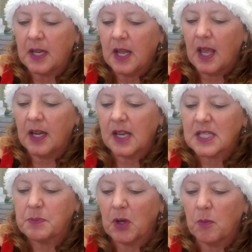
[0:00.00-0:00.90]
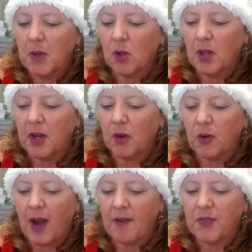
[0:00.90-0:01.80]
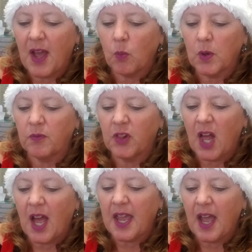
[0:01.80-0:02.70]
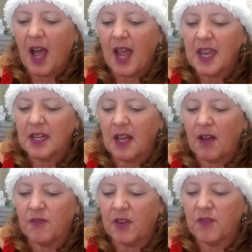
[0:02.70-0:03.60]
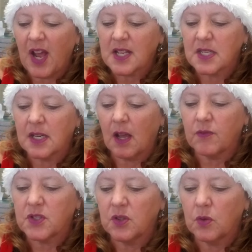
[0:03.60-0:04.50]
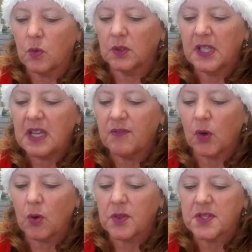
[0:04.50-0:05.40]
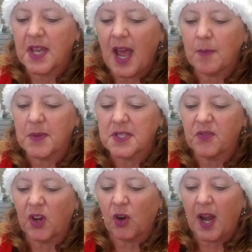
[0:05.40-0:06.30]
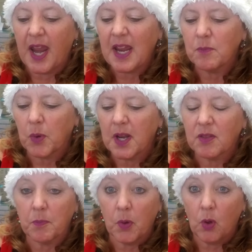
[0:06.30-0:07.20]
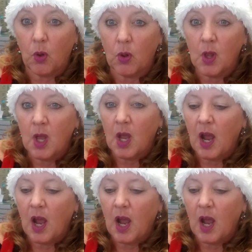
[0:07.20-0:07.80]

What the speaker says: an experimental aircraft that would fly high enough and fast enough to leave Earth's atmosphere and break the pull